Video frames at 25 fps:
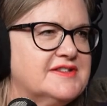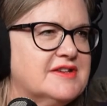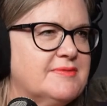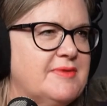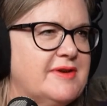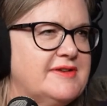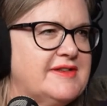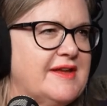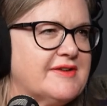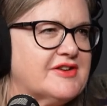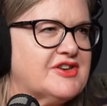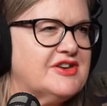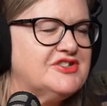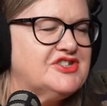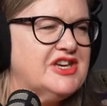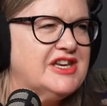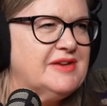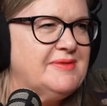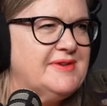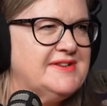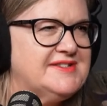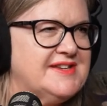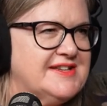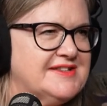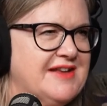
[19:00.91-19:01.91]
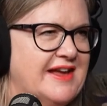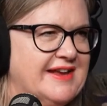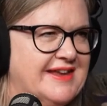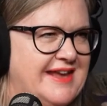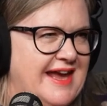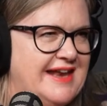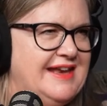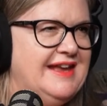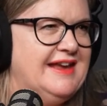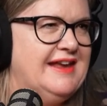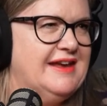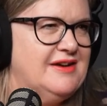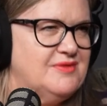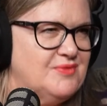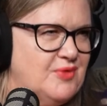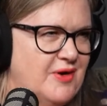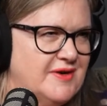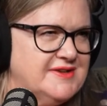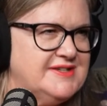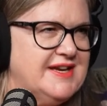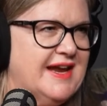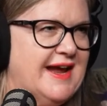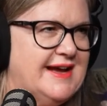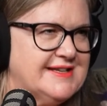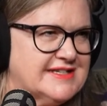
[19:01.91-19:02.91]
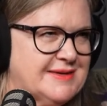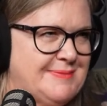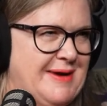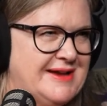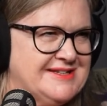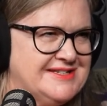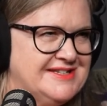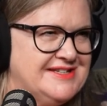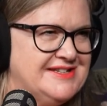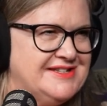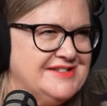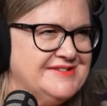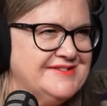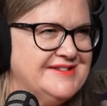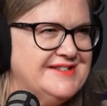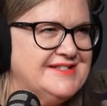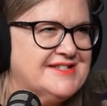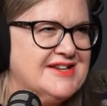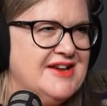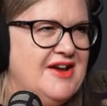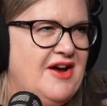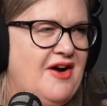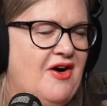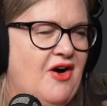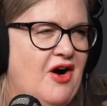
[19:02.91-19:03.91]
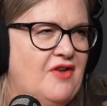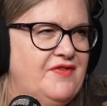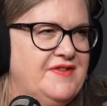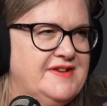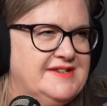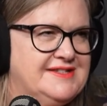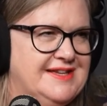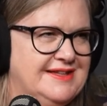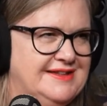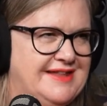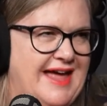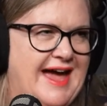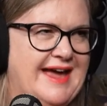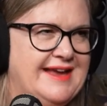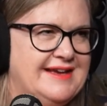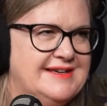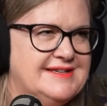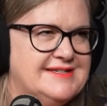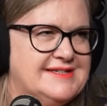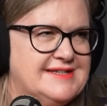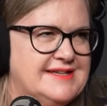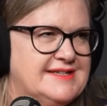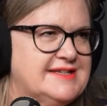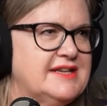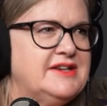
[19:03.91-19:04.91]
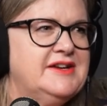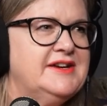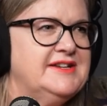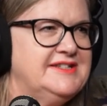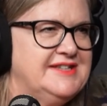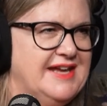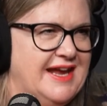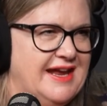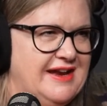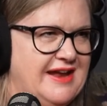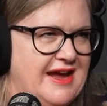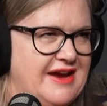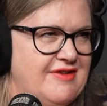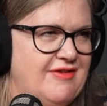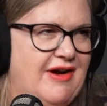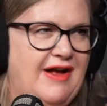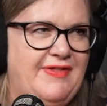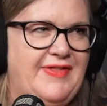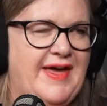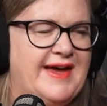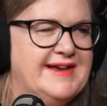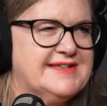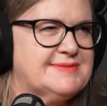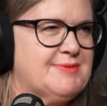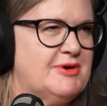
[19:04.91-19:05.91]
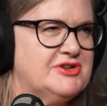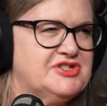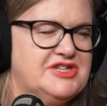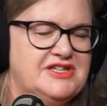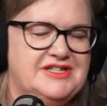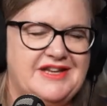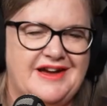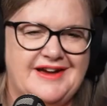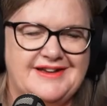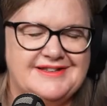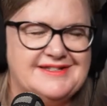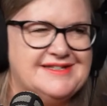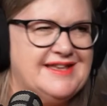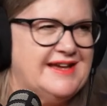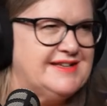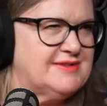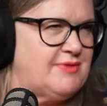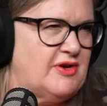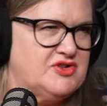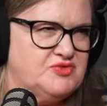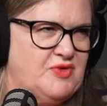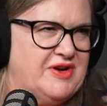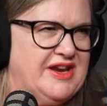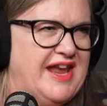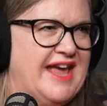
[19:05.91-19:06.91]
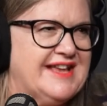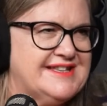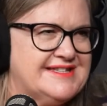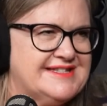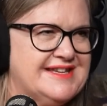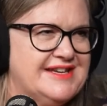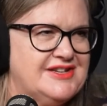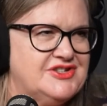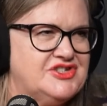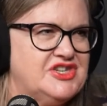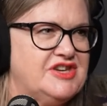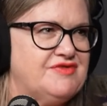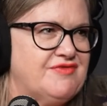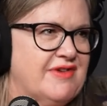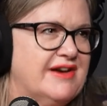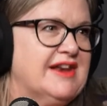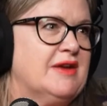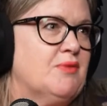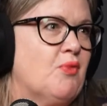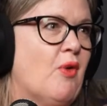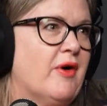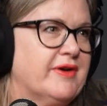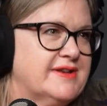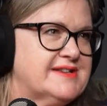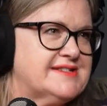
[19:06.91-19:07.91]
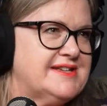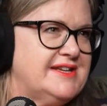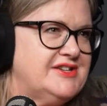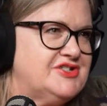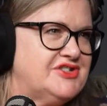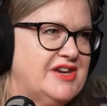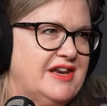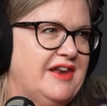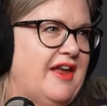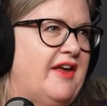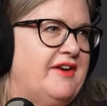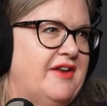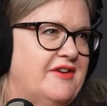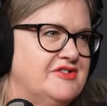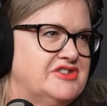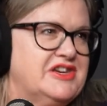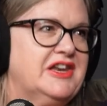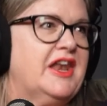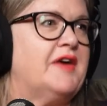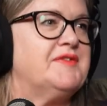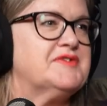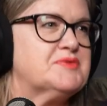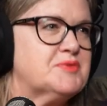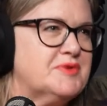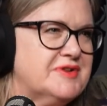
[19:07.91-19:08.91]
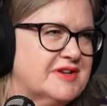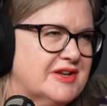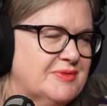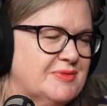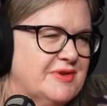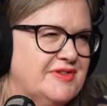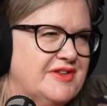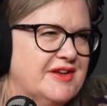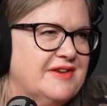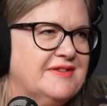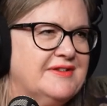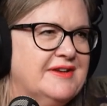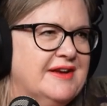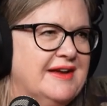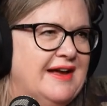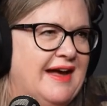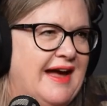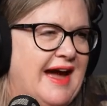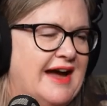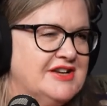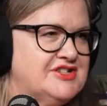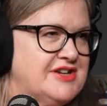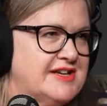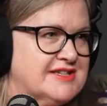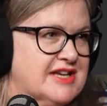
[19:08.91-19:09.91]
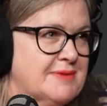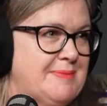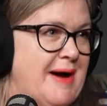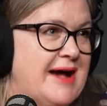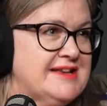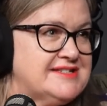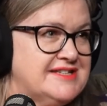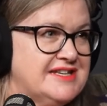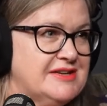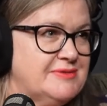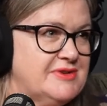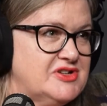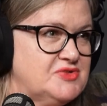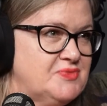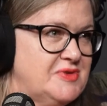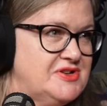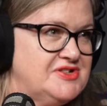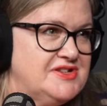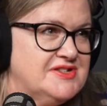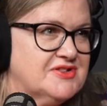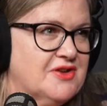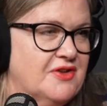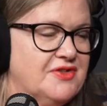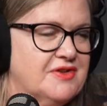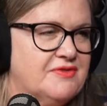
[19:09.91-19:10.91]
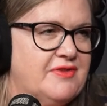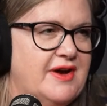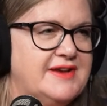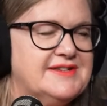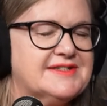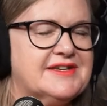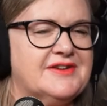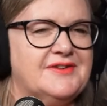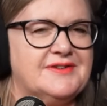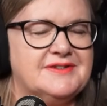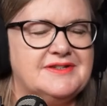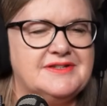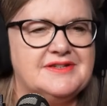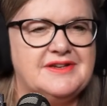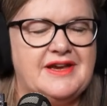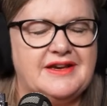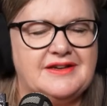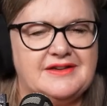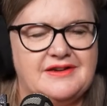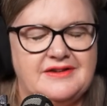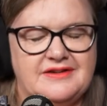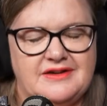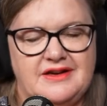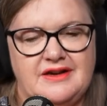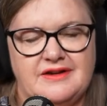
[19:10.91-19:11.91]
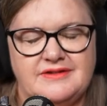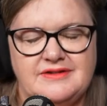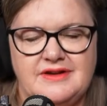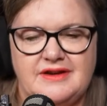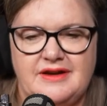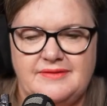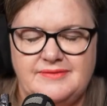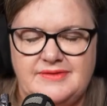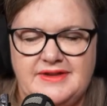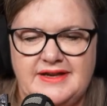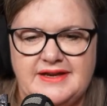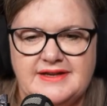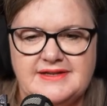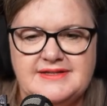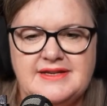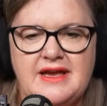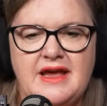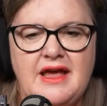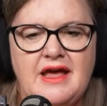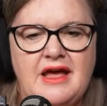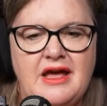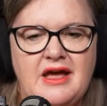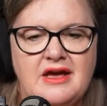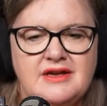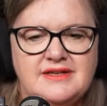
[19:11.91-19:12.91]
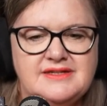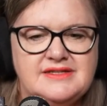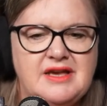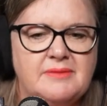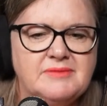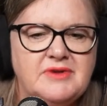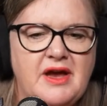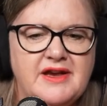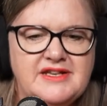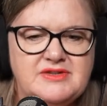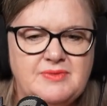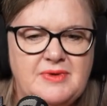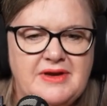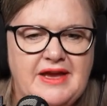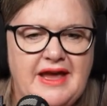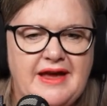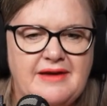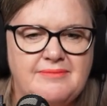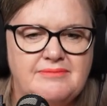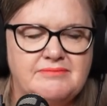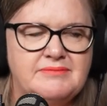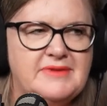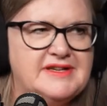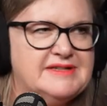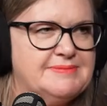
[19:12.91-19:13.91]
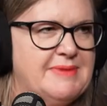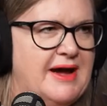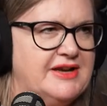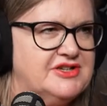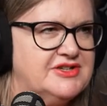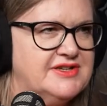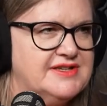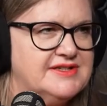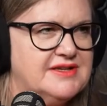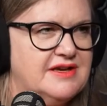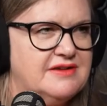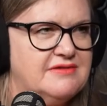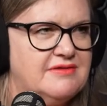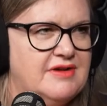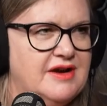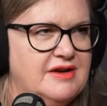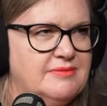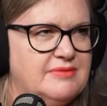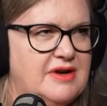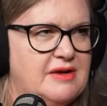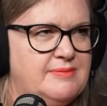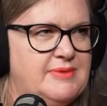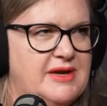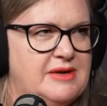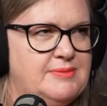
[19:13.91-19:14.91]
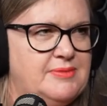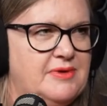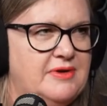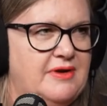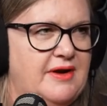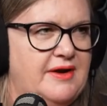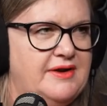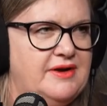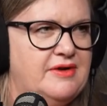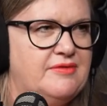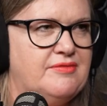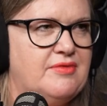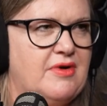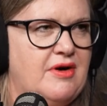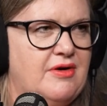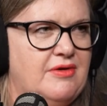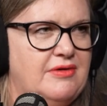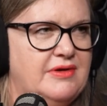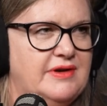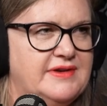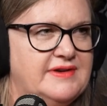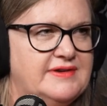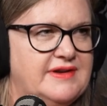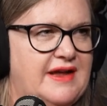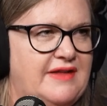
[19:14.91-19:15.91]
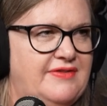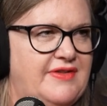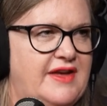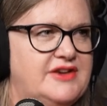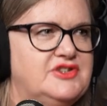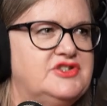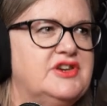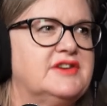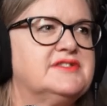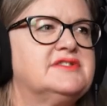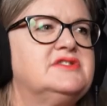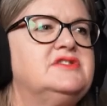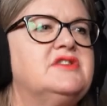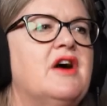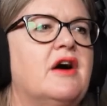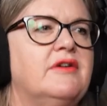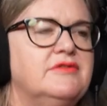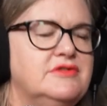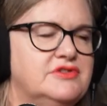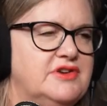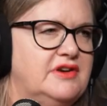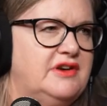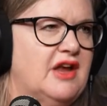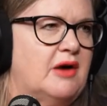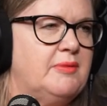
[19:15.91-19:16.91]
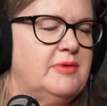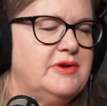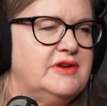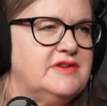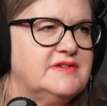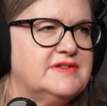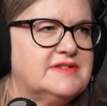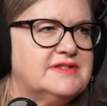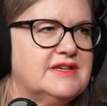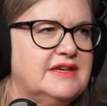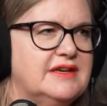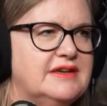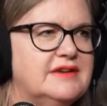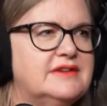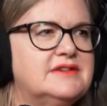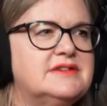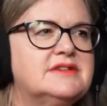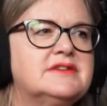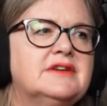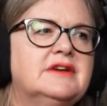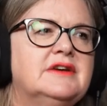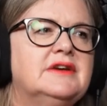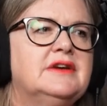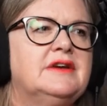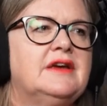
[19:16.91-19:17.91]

So, I mean, GW is like getting it, wanting, has capacity to do it. Obviously, that is, it's in her DNA. Right? Yeah, that yeah. is what she does. That's why she gets it. She really wants it. She, I know she loves working with you. Yeah. And she has capacity, which means she's got the right skills and tech, you know, things. Sometimes we get mismatches, though, right? Yeah. Where people own a role and, and they just don't GWC it.